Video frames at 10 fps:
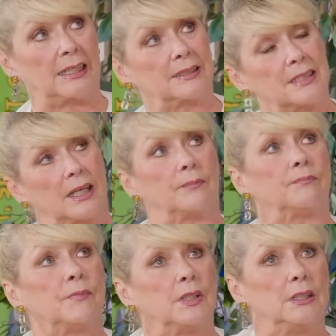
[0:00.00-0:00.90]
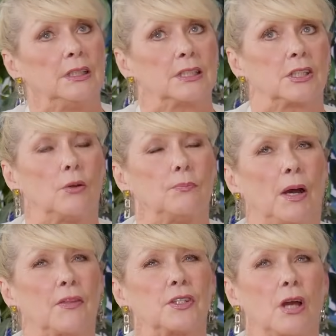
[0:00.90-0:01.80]
And um, so
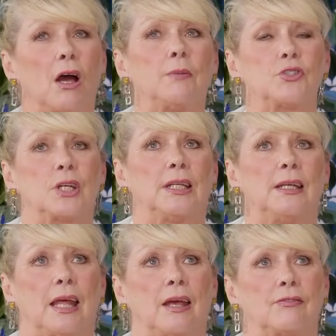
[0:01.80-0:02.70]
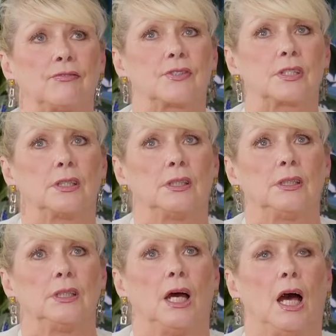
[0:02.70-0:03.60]
by the time Shelley left,
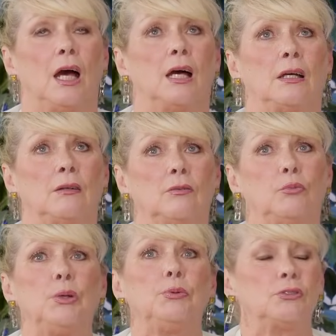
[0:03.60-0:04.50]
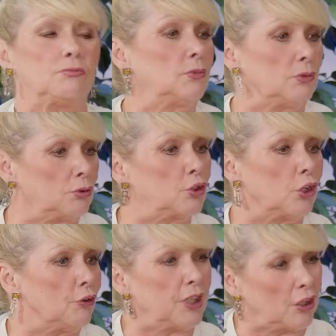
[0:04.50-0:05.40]
uh, we were
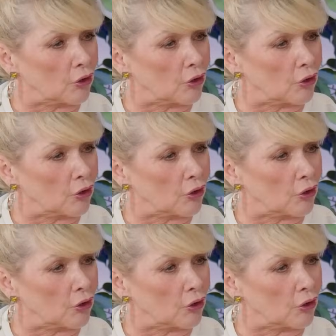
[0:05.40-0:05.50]
touring in